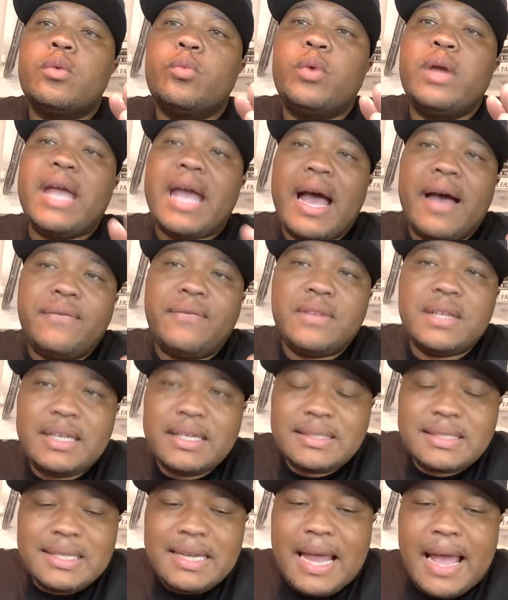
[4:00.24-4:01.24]
We have to
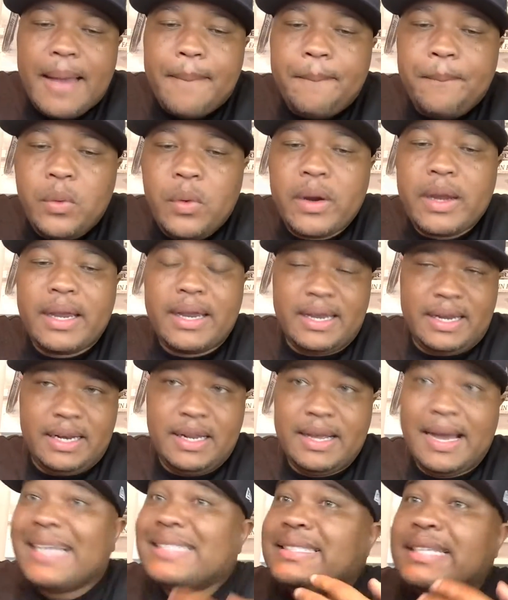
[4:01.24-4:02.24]
get to that point, and
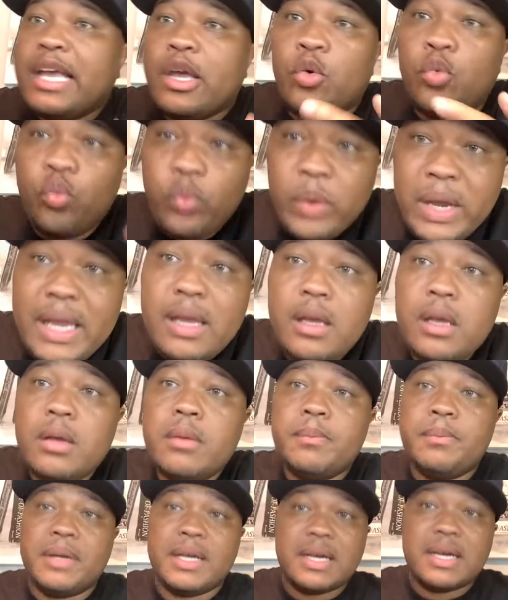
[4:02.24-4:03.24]
I say we
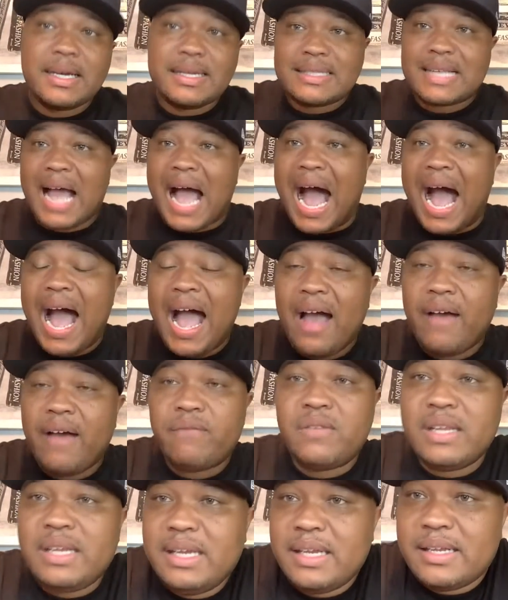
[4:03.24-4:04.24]
because I have
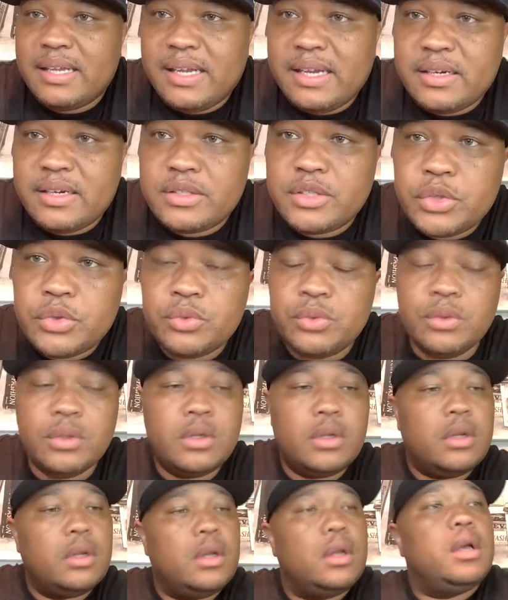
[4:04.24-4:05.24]
to get here too.
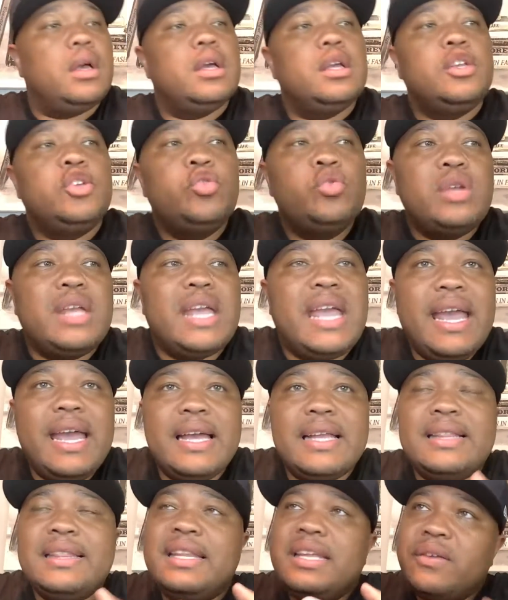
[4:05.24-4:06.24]
You
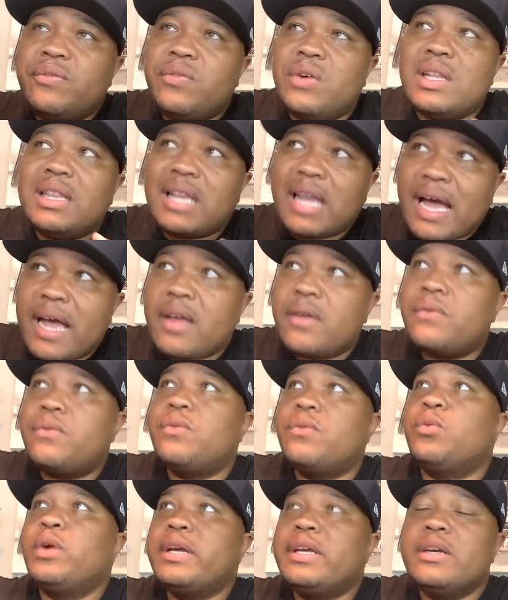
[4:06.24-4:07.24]
can't live a life
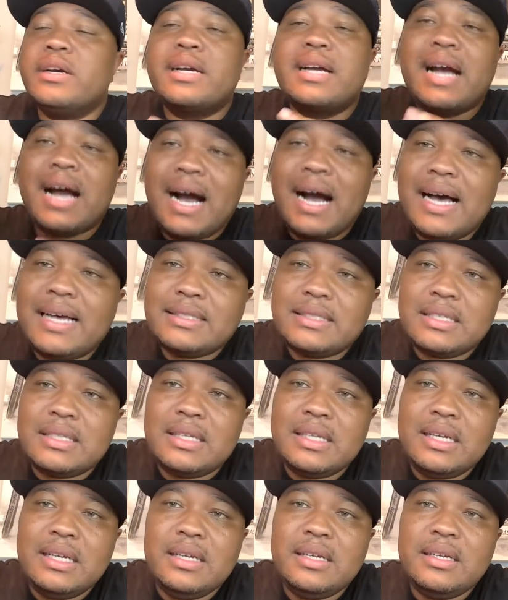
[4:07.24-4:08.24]
where you're
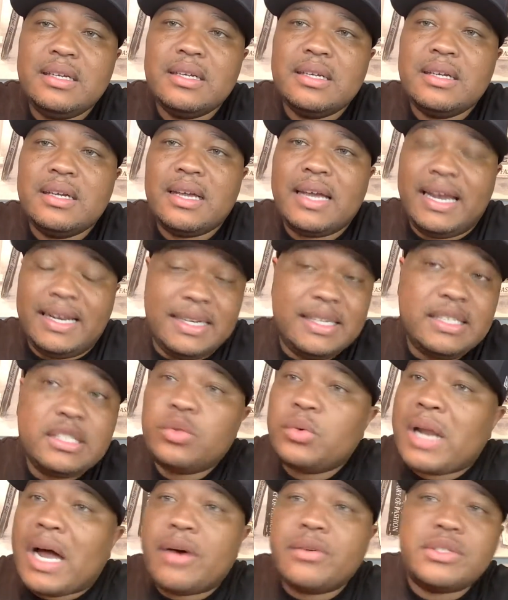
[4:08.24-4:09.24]
constantly, and this is
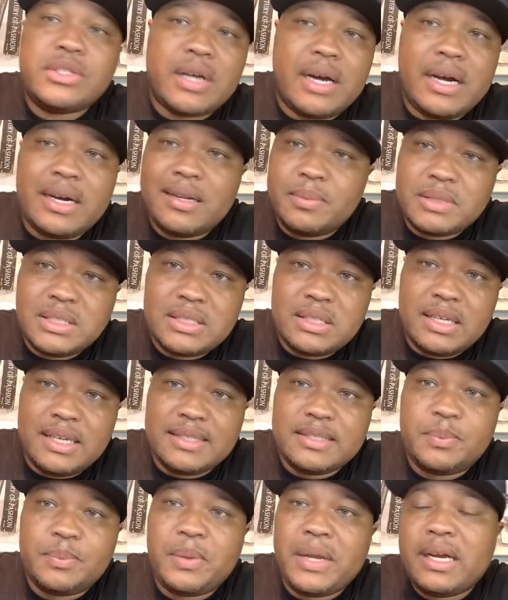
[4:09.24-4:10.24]
what I was trying to
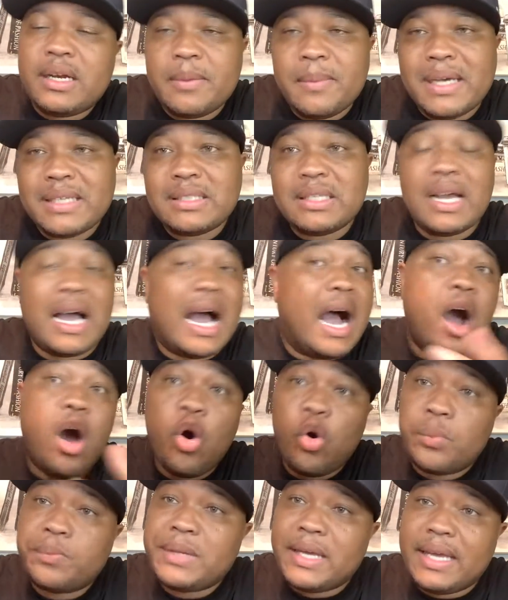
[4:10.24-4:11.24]
explain to myself. I
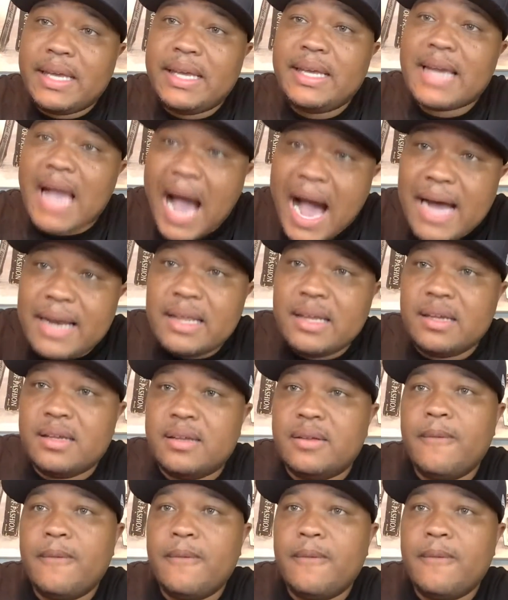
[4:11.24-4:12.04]
hope that he got it,